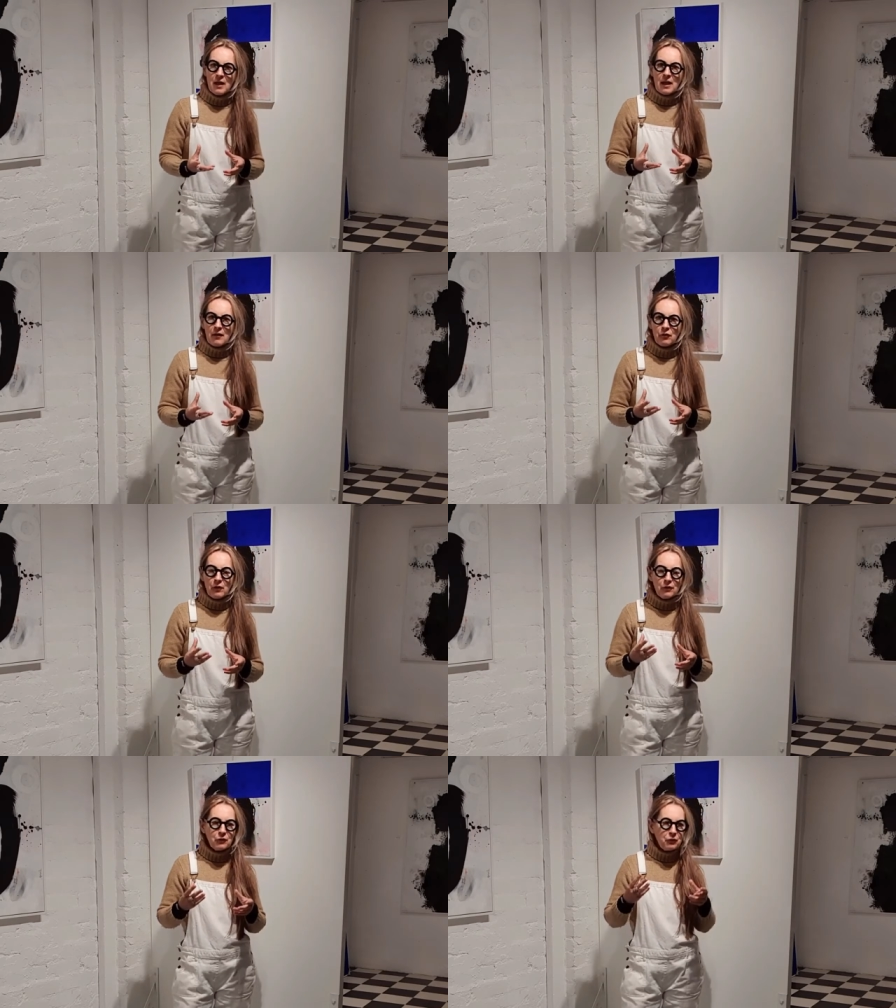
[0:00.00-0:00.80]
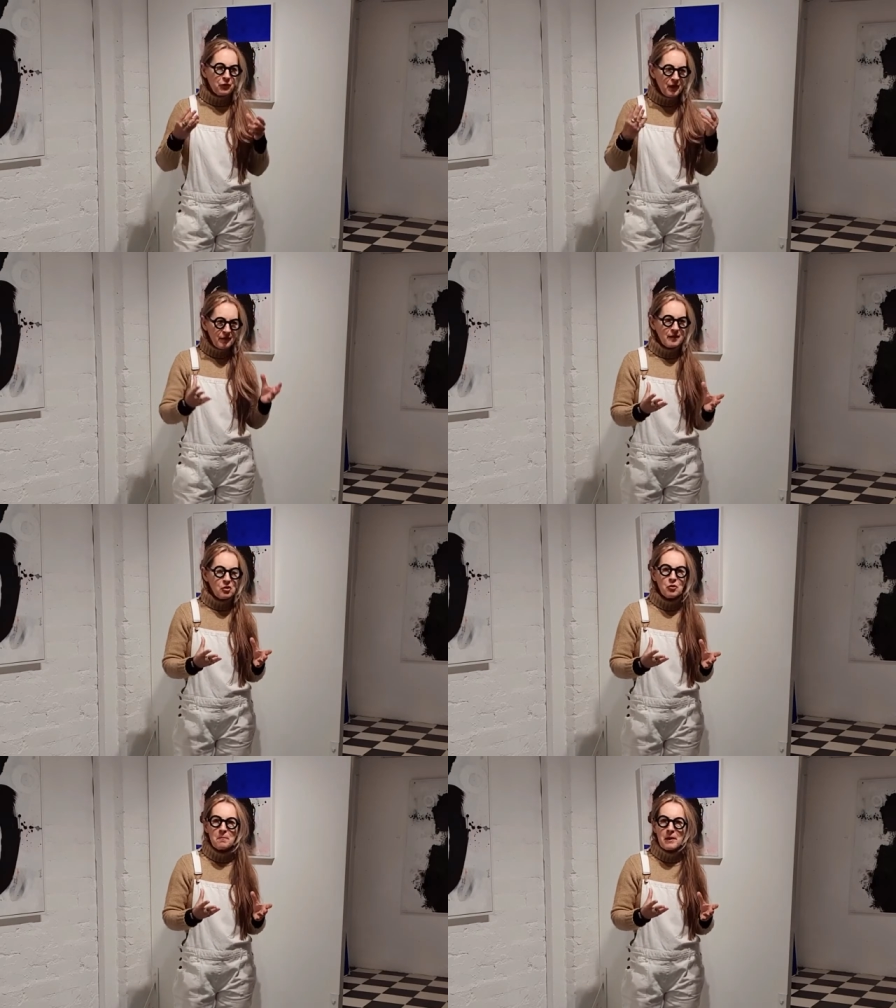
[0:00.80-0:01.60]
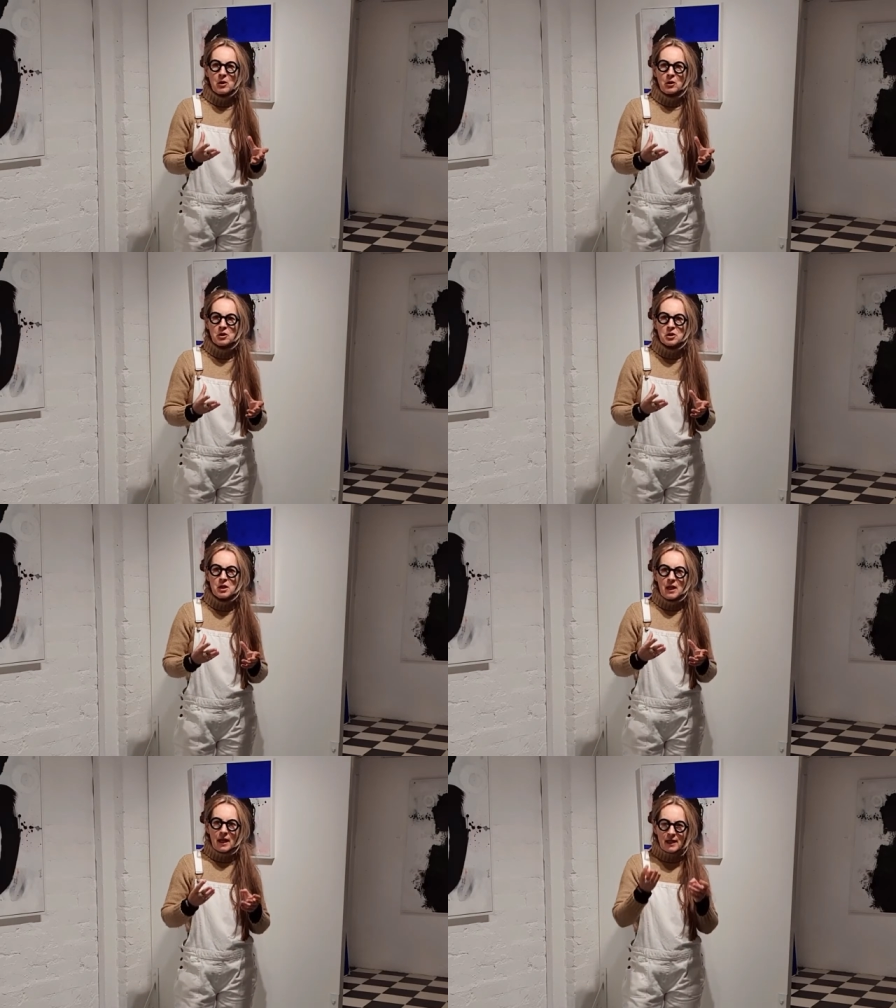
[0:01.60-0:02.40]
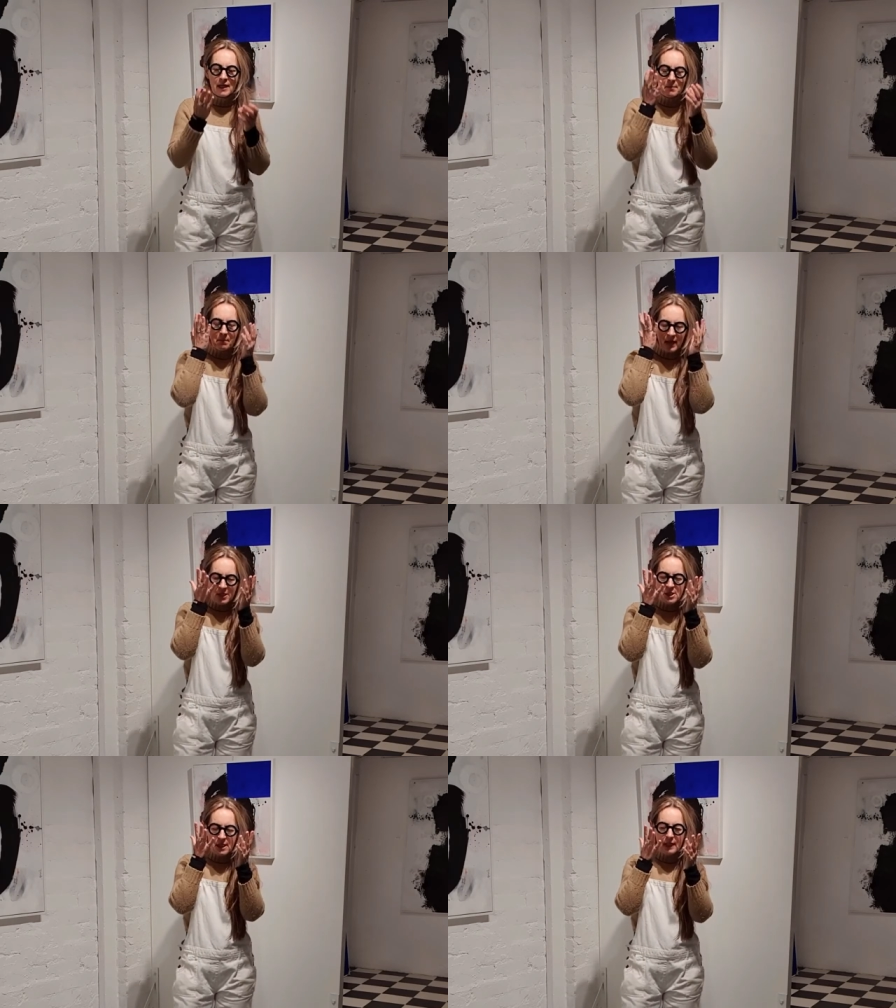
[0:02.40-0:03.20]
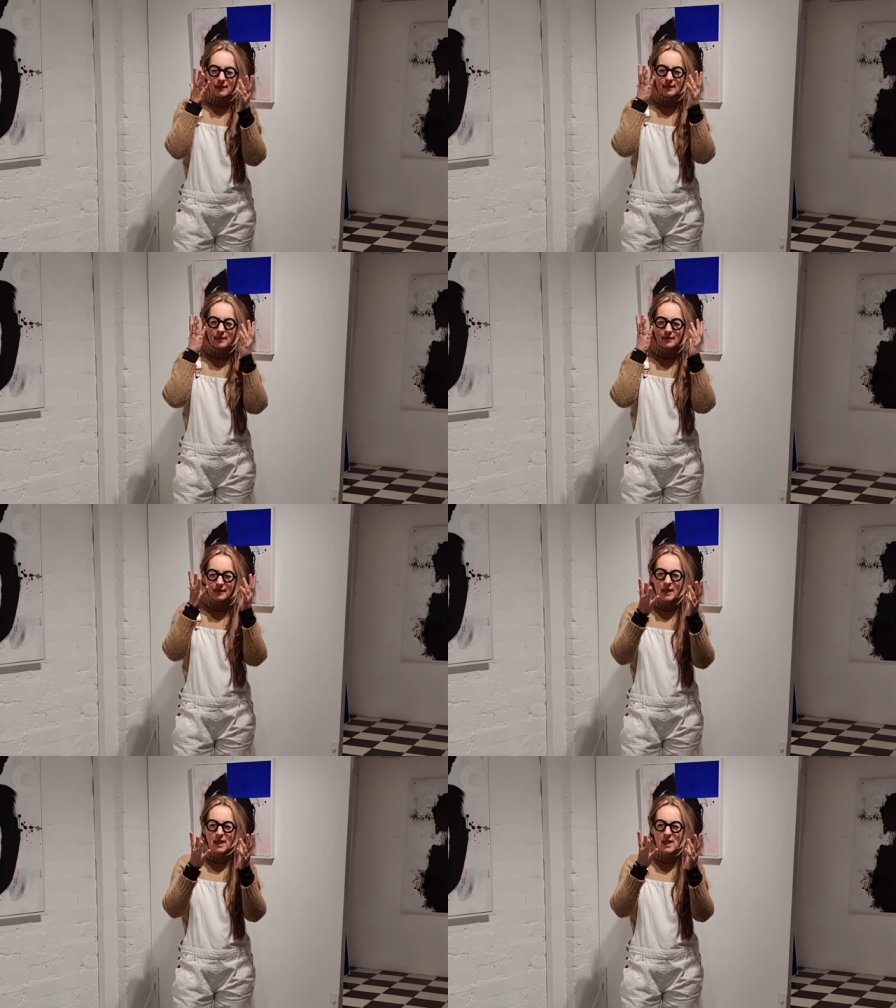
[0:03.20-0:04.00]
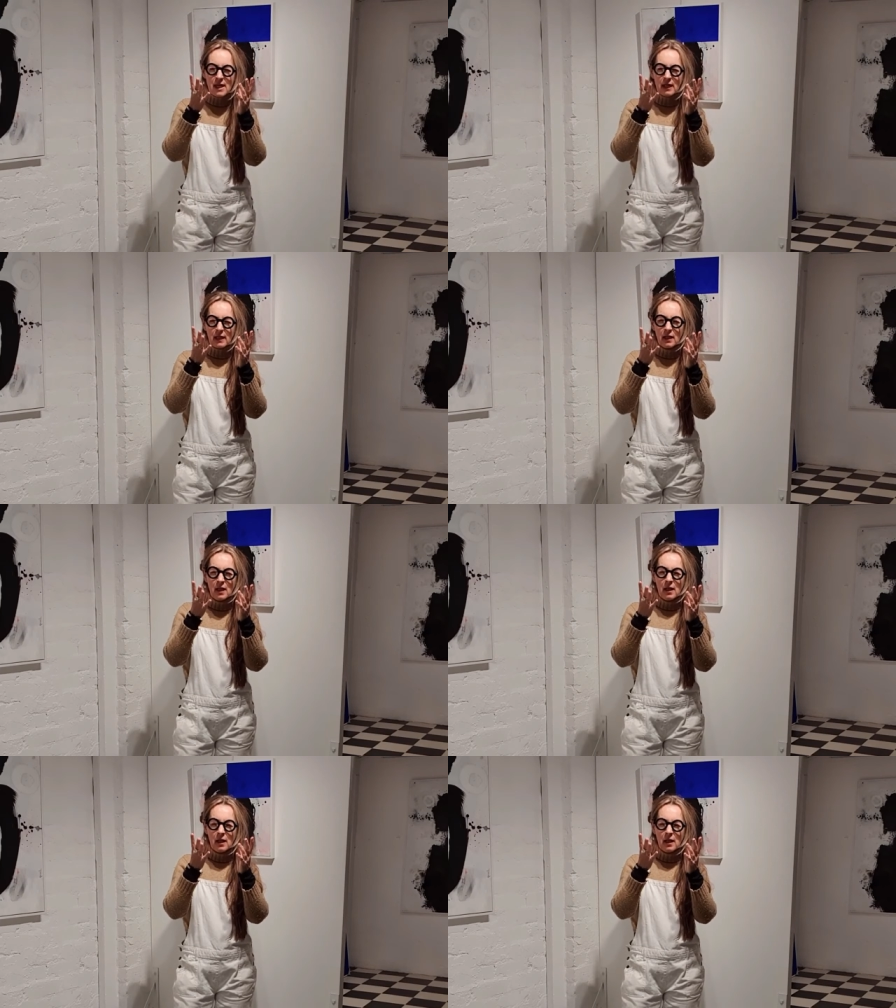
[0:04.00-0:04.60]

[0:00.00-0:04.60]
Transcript: If you have faith in your marriage and imagine and seeing